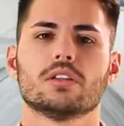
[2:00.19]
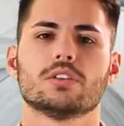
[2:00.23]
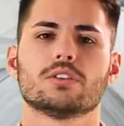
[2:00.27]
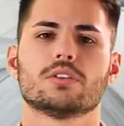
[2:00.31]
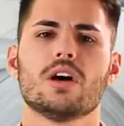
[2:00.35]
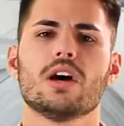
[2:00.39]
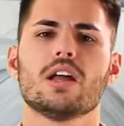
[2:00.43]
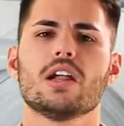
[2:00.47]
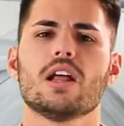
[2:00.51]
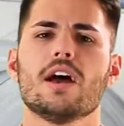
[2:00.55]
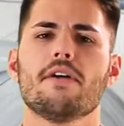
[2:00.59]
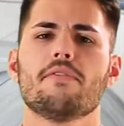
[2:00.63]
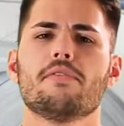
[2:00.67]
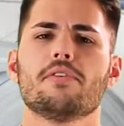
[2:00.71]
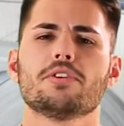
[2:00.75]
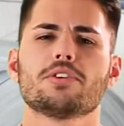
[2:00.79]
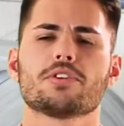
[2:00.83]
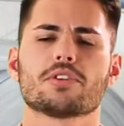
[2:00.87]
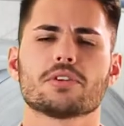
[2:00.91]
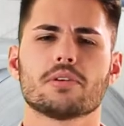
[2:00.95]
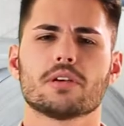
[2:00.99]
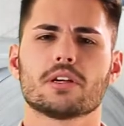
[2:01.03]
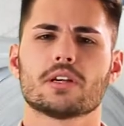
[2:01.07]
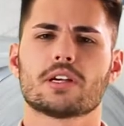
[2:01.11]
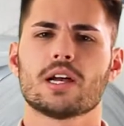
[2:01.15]
So on
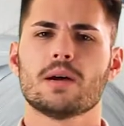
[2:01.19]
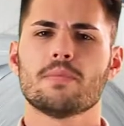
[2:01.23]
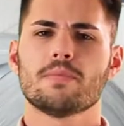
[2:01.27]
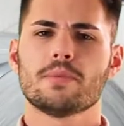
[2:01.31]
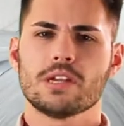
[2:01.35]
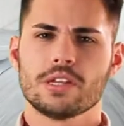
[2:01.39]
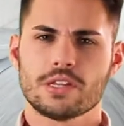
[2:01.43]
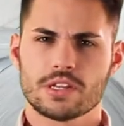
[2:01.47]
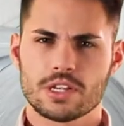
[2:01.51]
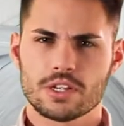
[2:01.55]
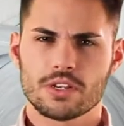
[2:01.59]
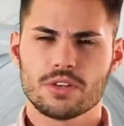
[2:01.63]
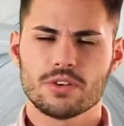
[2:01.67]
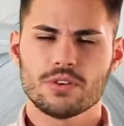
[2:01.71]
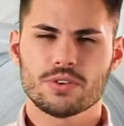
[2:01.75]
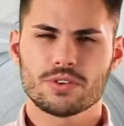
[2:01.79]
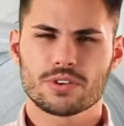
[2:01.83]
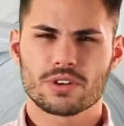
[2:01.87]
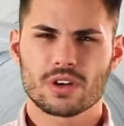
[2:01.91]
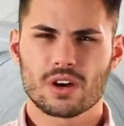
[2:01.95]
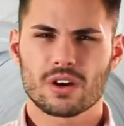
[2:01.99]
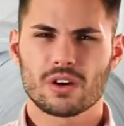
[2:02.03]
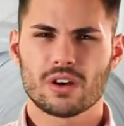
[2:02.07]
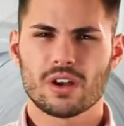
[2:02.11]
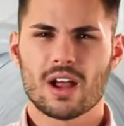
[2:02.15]
average, companies that
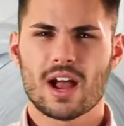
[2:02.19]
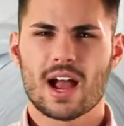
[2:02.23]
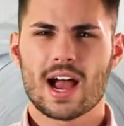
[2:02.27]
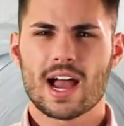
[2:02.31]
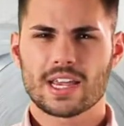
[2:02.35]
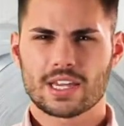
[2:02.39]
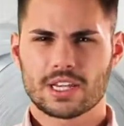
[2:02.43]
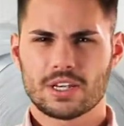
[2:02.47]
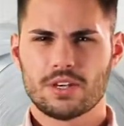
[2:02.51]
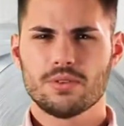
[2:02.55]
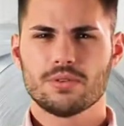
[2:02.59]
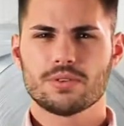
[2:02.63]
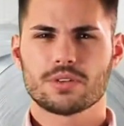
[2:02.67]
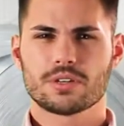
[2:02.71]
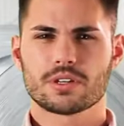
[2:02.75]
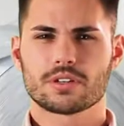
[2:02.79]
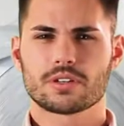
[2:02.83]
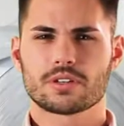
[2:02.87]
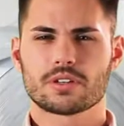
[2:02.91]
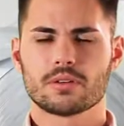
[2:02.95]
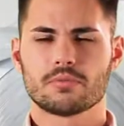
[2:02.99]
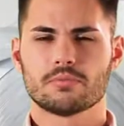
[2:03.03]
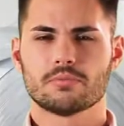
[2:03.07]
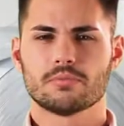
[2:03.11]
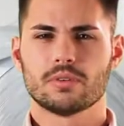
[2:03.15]
use our IQ
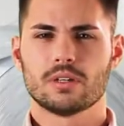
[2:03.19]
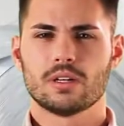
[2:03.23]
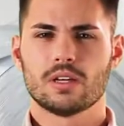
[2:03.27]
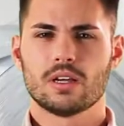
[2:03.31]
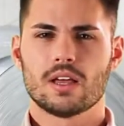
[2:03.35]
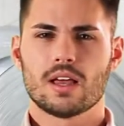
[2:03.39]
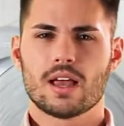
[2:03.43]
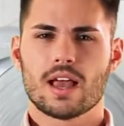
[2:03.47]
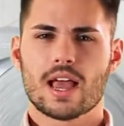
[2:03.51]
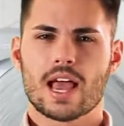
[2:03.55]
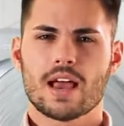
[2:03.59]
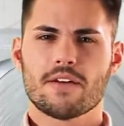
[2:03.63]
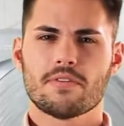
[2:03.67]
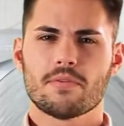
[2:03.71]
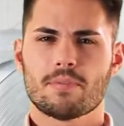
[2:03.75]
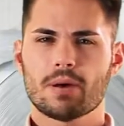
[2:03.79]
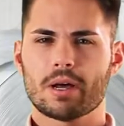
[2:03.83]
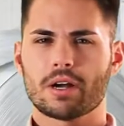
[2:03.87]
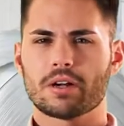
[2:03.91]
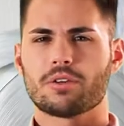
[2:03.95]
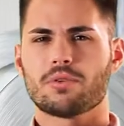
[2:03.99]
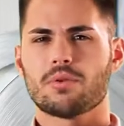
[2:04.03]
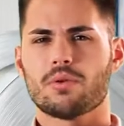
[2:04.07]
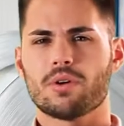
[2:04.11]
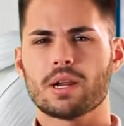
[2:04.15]
system have
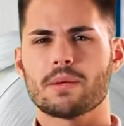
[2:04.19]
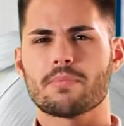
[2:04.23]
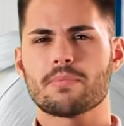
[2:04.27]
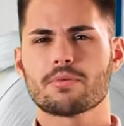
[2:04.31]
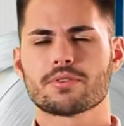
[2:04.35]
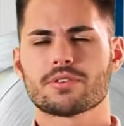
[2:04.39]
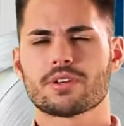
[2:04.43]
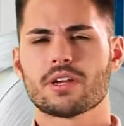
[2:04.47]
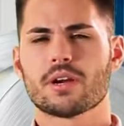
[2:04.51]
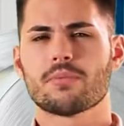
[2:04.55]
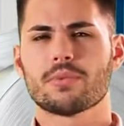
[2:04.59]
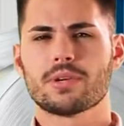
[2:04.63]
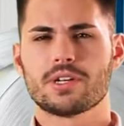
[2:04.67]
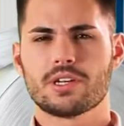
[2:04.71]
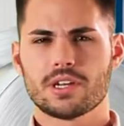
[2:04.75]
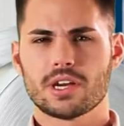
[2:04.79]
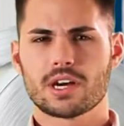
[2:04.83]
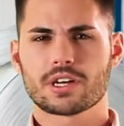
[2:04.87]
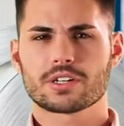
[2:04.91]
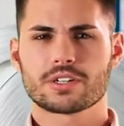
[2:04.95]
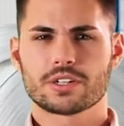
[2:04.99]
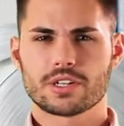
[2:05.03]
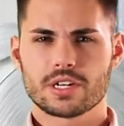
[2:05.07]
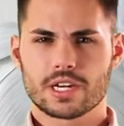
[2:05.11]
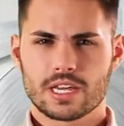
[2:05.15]
about a 20%
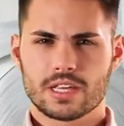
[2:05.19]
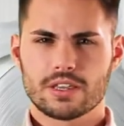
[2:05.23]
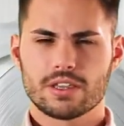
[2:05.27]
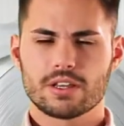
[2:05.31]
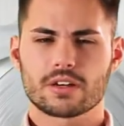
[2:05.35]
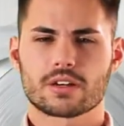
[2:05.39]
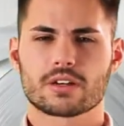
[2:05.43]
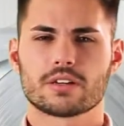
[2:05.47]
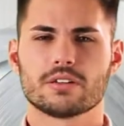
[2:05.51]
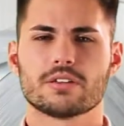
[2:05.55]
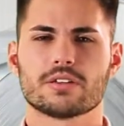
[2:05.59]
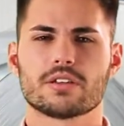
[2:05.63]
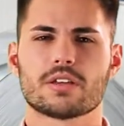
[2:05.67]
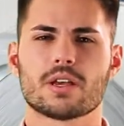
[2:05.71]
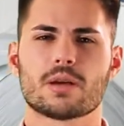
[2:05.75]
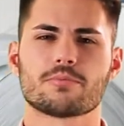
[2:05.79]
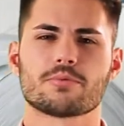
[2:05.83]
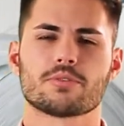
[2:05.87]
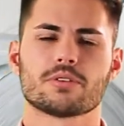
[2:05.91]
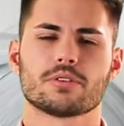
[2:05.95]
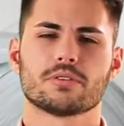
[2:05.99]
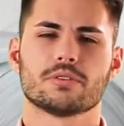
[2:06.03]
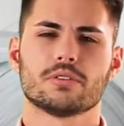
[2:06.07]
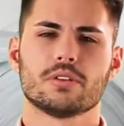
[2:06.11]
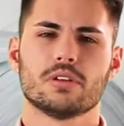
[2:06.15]
reduction in their
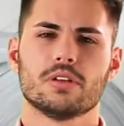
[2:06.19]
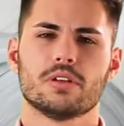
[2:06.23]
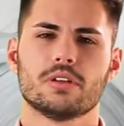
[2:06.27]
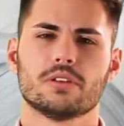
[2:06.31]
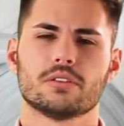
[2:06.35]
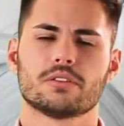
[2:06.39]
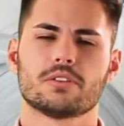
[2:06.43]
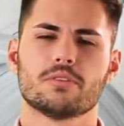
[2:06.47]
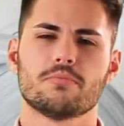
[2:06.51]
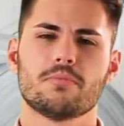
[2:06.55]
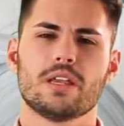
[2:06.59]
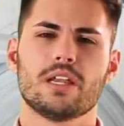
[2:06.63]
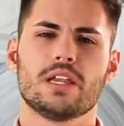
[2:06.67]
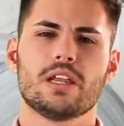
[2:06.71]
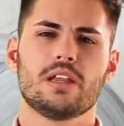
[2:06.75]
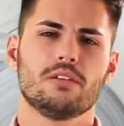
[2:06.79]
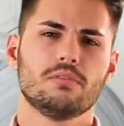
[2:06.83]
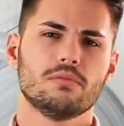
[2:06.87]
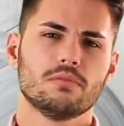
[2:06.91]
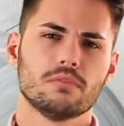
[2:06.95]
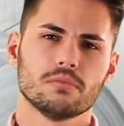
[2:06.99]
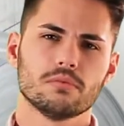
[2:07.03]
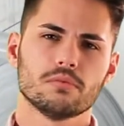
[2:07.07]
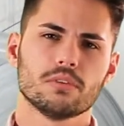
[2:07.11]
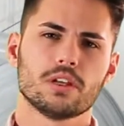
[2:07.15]
consumption. So
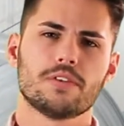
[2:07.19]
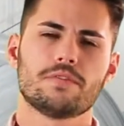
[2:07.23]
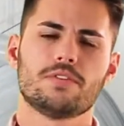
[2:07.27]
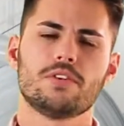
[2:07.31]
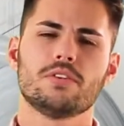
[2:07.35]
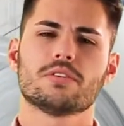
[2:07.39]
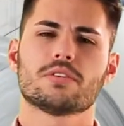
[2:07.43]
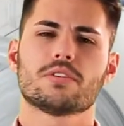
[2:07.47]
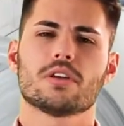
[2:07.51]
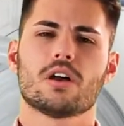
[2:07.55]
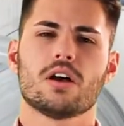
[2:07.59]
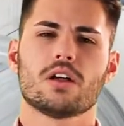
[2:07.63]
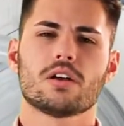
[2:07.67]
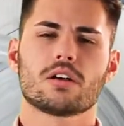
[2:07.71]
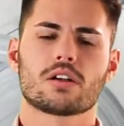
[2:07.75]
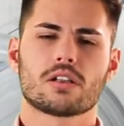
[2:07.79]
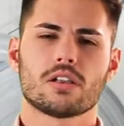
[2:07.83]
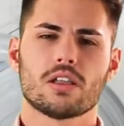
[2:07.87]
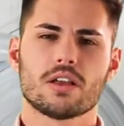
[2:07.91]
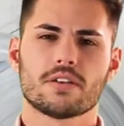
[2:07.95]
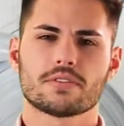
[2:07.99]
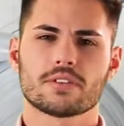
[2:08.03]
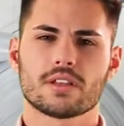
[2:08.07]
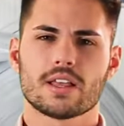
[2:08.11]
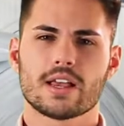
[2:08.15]
meaning, you used 100
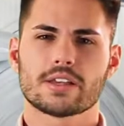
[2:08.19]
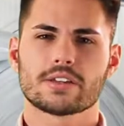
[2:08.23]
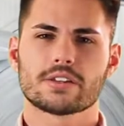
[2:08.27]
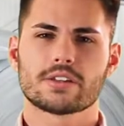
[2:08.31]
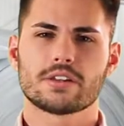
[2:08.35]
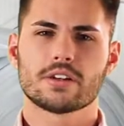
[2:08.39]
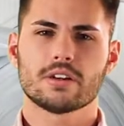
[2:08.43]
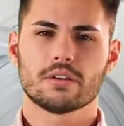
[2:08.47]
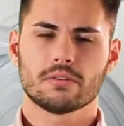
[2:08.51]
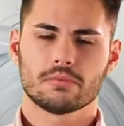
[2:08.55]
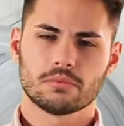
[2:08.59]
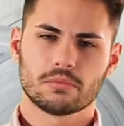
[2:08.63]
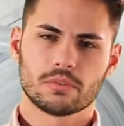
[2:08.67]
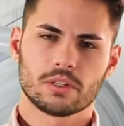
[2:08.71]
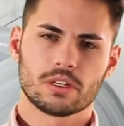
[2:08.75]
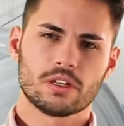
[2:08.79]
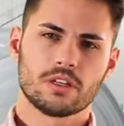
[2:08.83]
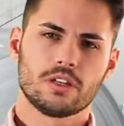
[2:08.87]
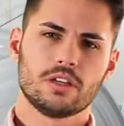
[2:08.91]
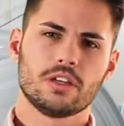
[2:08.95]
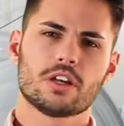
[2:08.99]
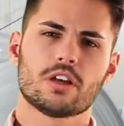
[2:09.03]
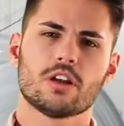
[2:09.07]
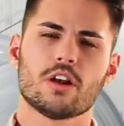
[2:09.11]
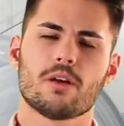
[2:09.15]
gloves last year,
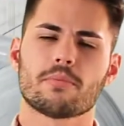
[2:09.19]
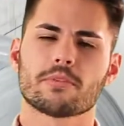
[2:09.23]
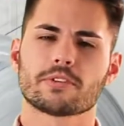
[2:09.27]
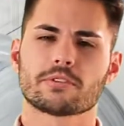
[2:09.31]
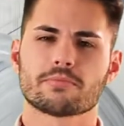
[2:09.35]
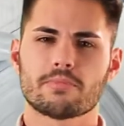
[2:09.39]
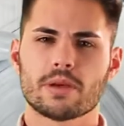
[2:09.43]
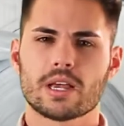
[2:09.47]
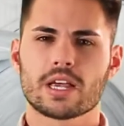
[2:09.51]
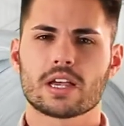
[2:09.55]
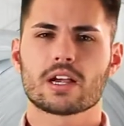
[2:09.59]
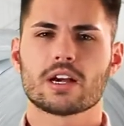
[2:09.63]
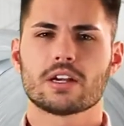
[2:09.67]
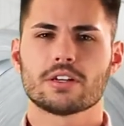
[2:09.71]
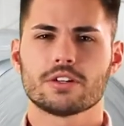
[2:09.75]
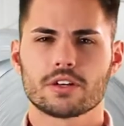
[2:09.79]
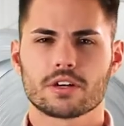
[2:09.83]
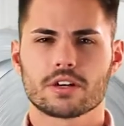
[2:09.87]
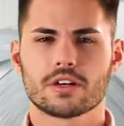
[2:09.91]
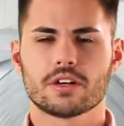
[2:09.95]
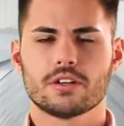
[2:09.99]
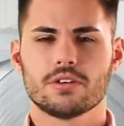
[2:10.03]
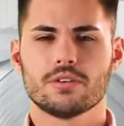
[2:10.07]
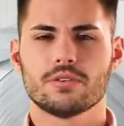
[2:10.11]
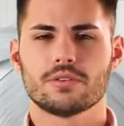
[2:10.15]
you can almost bank on you're
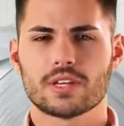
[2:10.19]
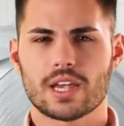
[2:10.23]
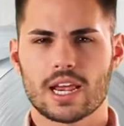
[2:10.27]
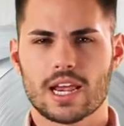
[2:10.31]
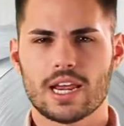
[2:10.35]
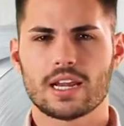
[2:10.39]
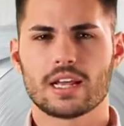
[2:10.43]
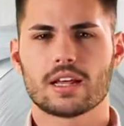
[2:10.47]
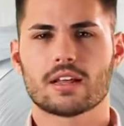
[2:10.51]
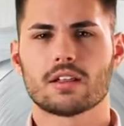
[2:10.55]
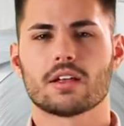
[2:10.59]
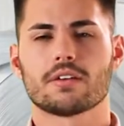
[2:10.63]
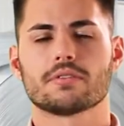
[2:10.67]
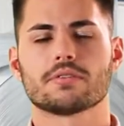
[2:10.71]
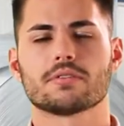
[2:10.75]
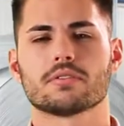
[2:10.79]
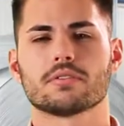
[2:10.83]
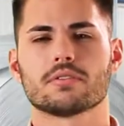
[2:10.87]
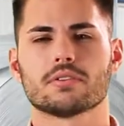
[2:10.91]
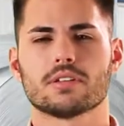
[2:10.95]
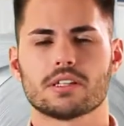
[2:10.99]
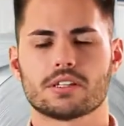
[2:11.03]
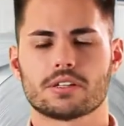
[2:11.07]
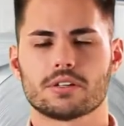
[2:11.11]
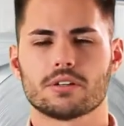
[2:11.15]
going to use 80 gloves
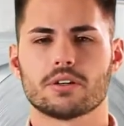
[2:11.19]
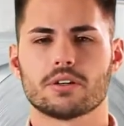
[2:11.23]
this